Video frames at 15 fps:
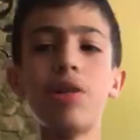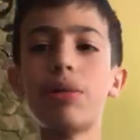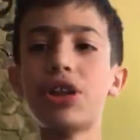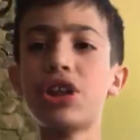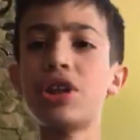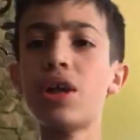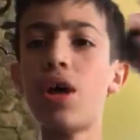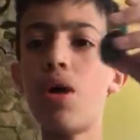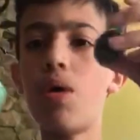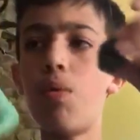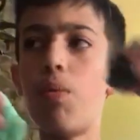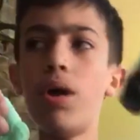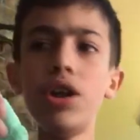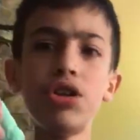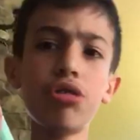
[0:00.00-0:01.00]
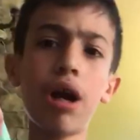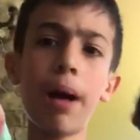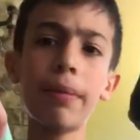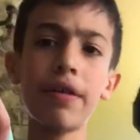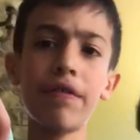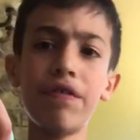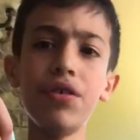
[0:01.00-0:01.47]
with just 1
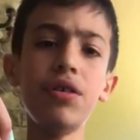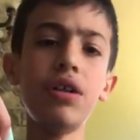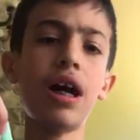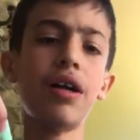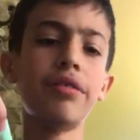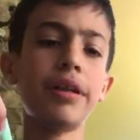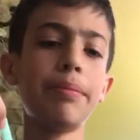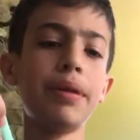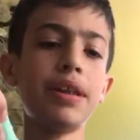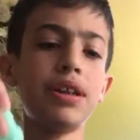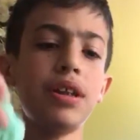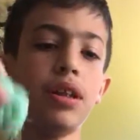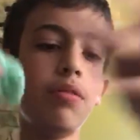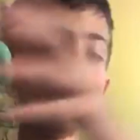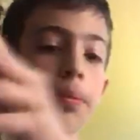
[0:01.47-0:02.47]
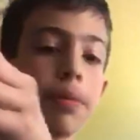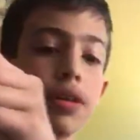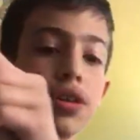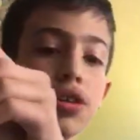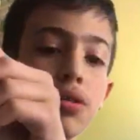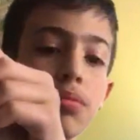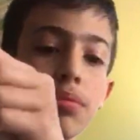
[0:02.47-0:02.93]
drop of food coloring because you didn't want to put
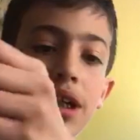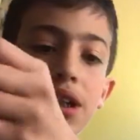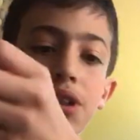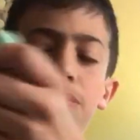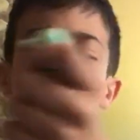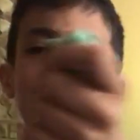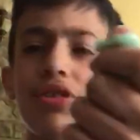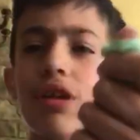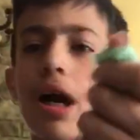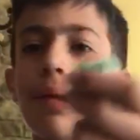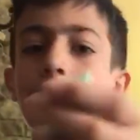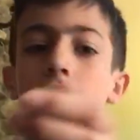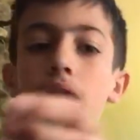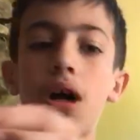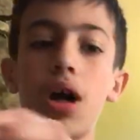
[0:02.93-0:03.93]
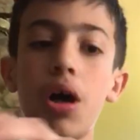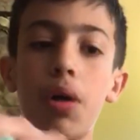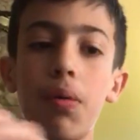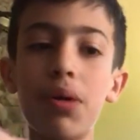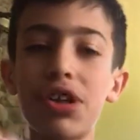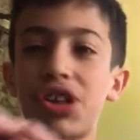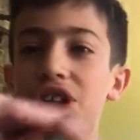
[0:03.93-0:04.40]
too much. 1 drop
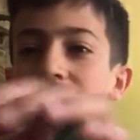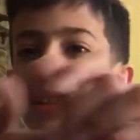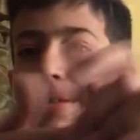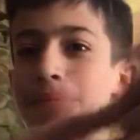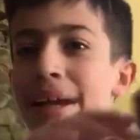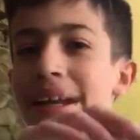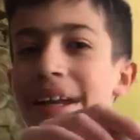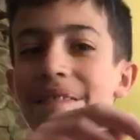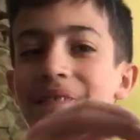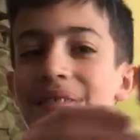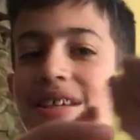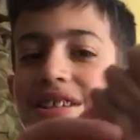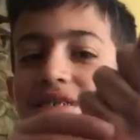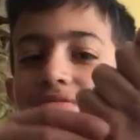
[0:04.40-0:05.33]
was just made it this